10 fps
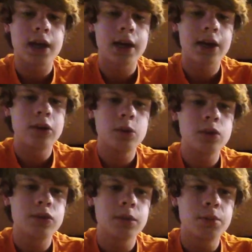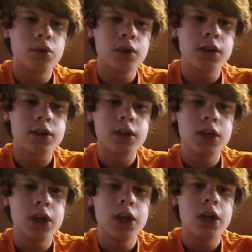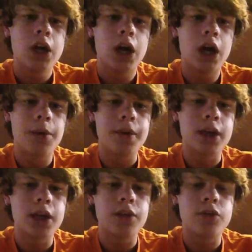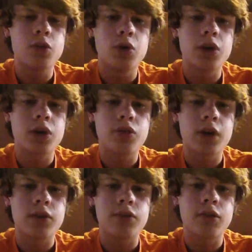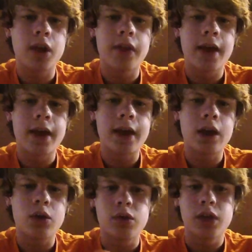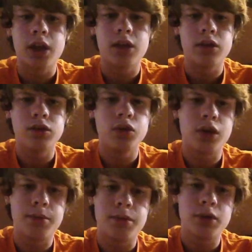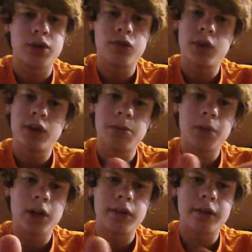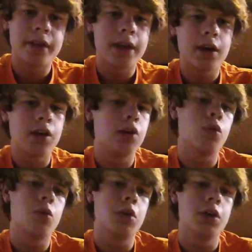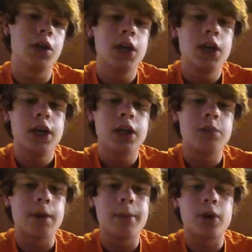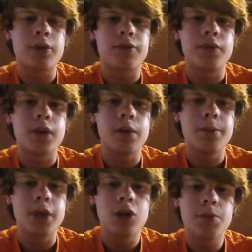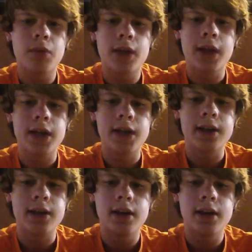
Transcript: how you assemble it. Again, if you want to try to slide that out, then you can put 2 razor blades in there, or you might be able to fit a bigger blade,